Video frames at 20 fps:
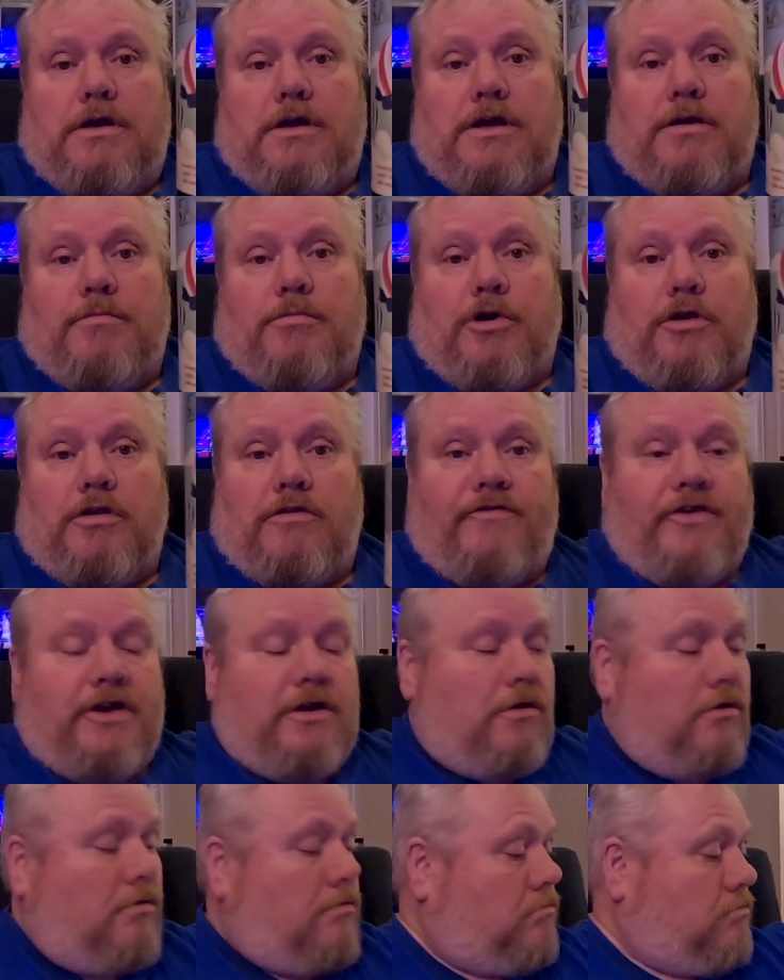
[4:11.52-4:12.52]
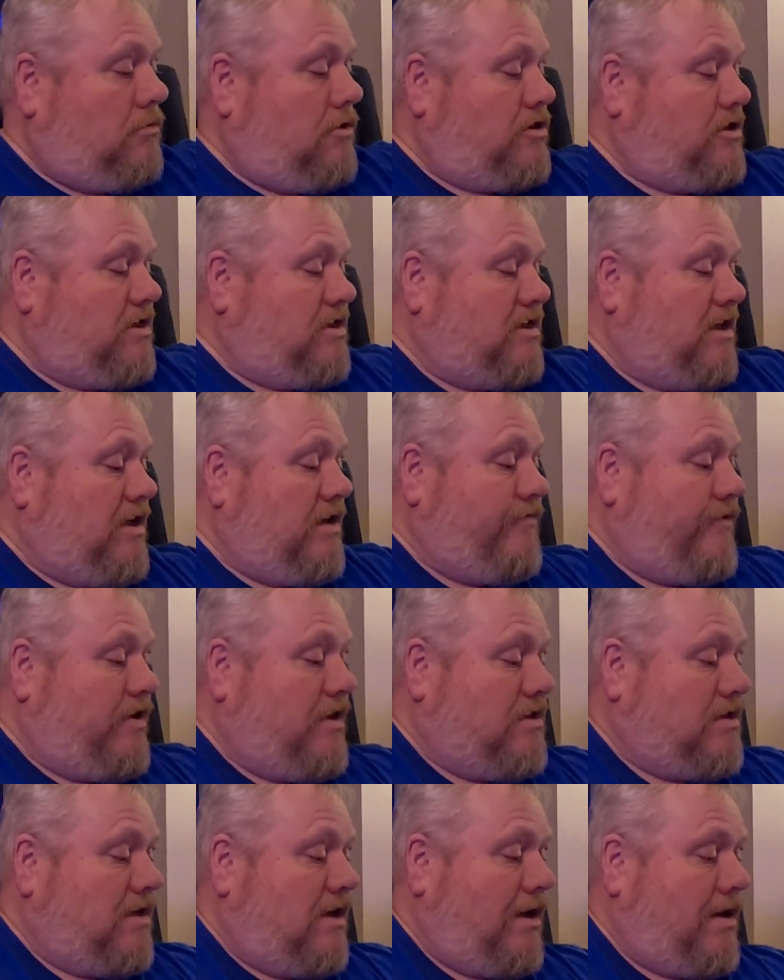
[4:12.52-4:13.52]
a bottle of vino because it's
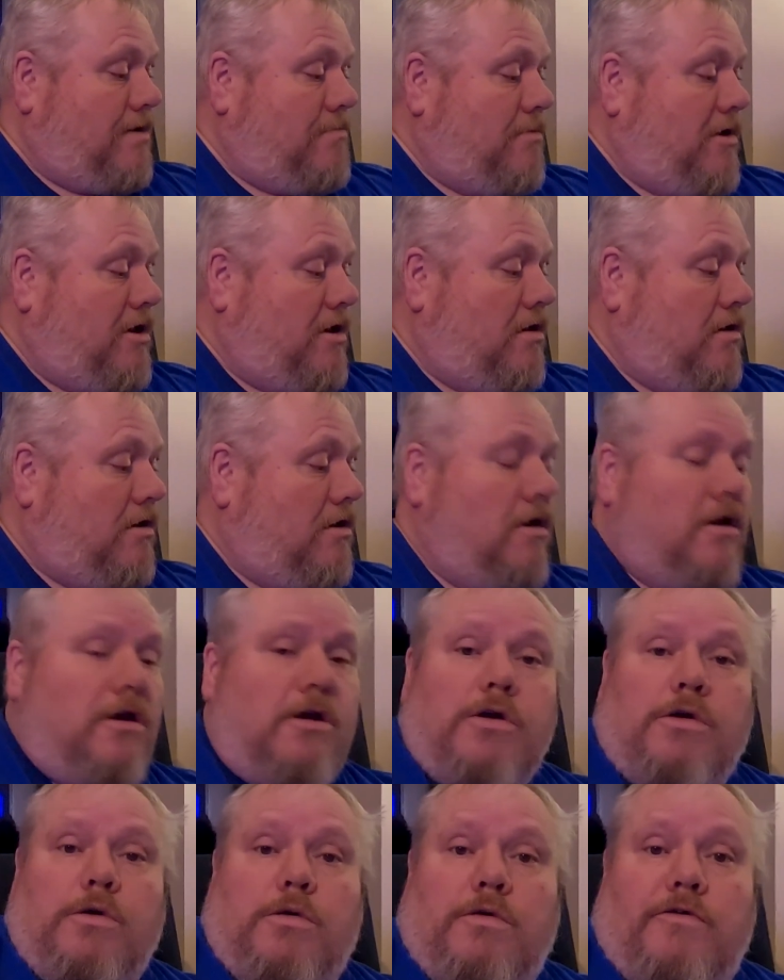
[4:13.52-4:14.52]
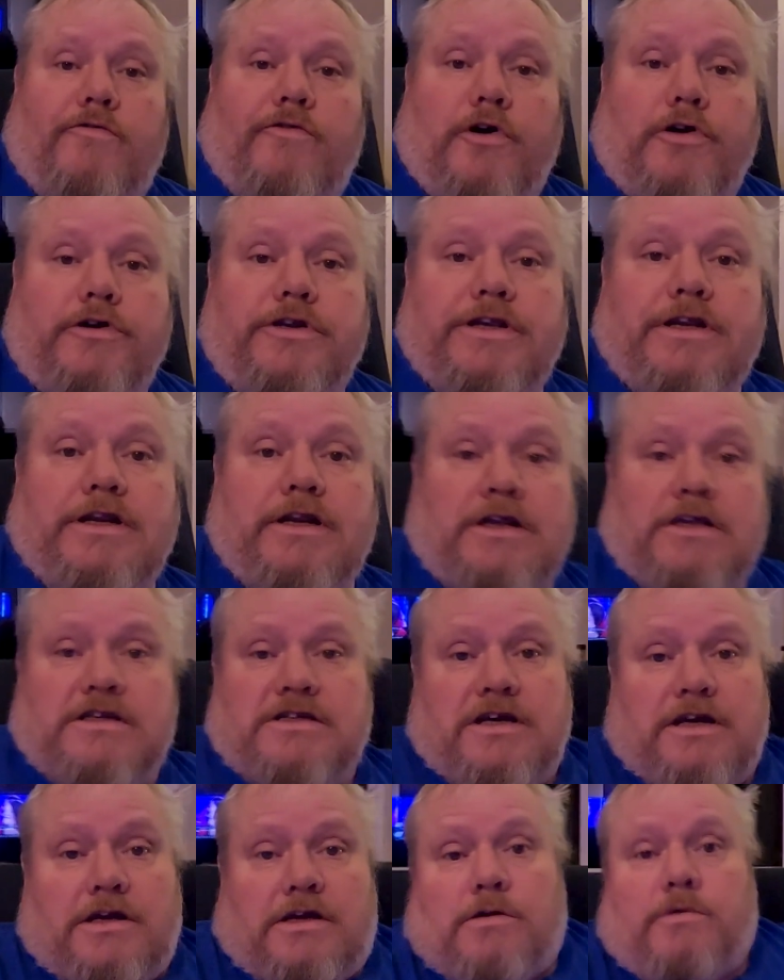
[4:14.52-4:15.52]
evening time. We've ordered in a
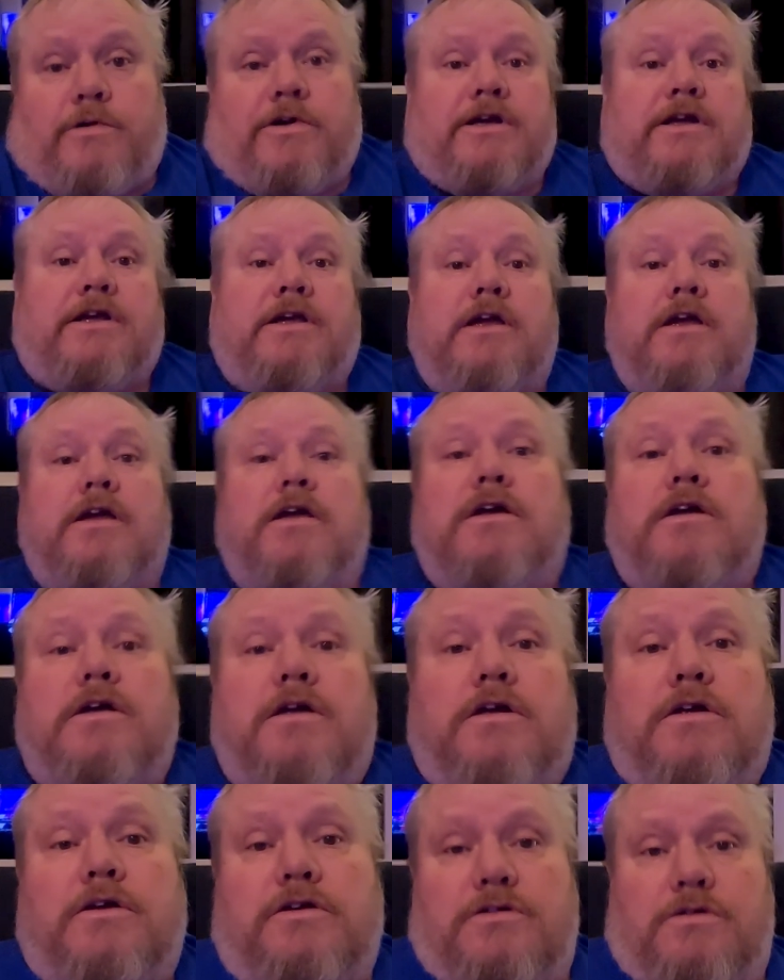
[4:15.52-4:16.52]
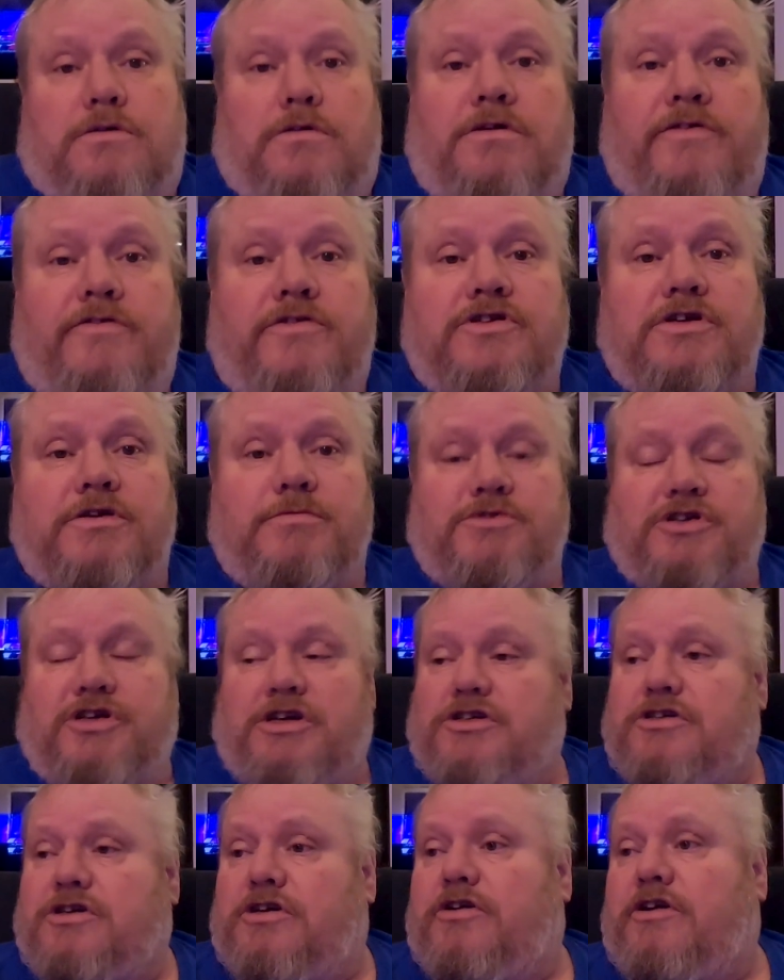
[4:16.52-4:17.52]
takeaway. So we're on chips,
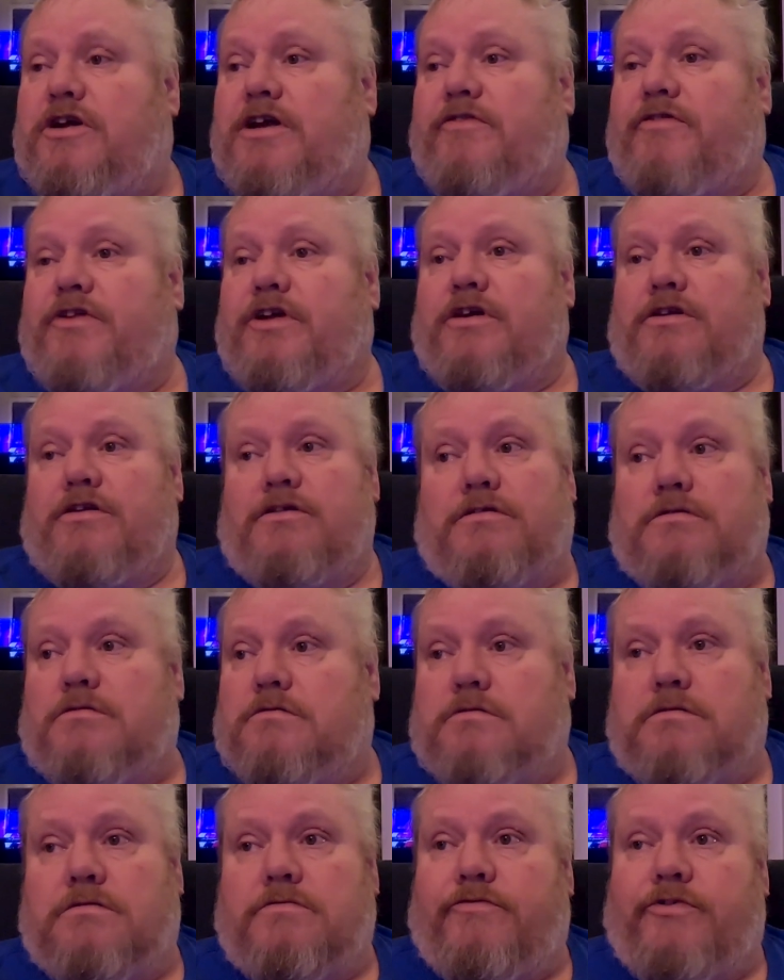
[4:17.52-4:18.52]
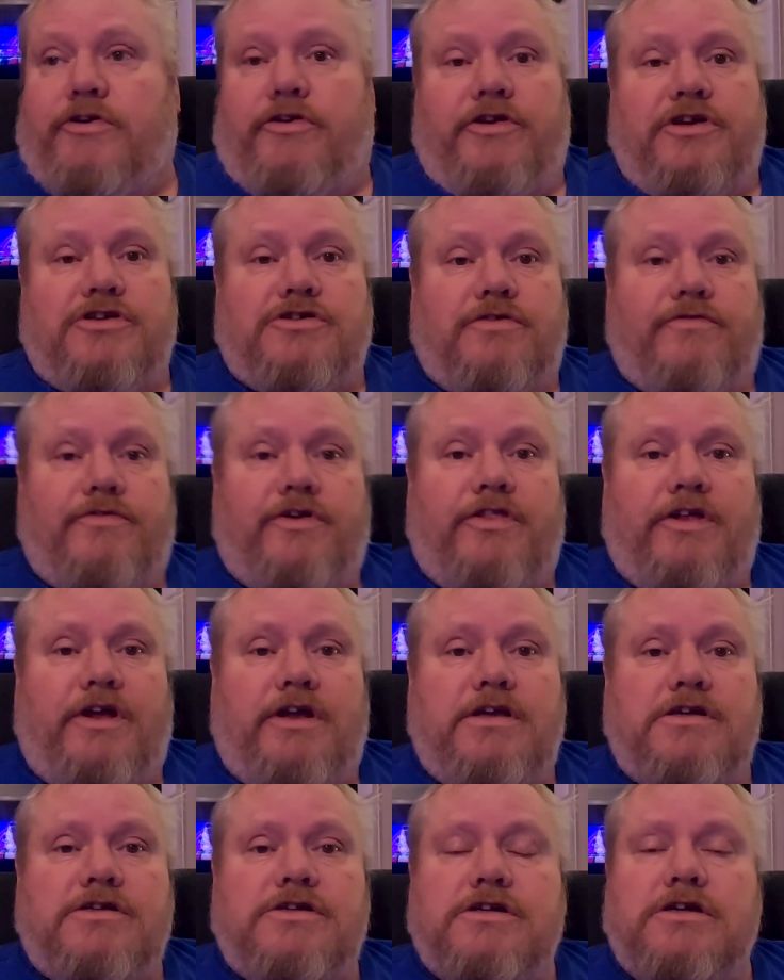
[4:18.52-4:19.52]
cheese and gravy and various other
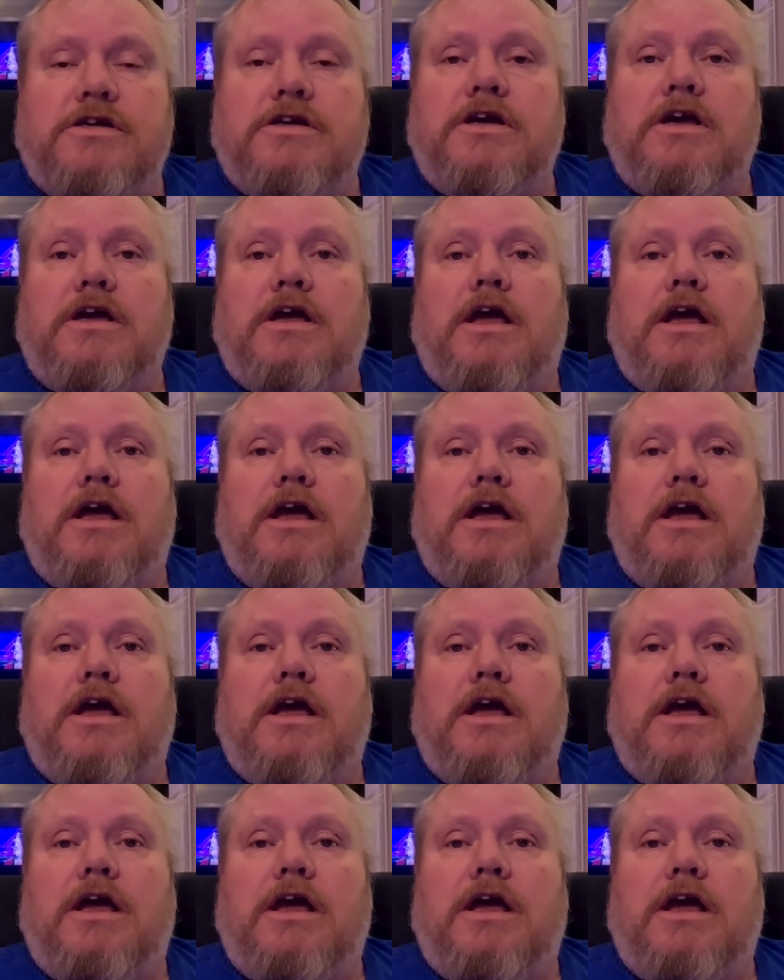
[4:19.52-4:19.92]
things.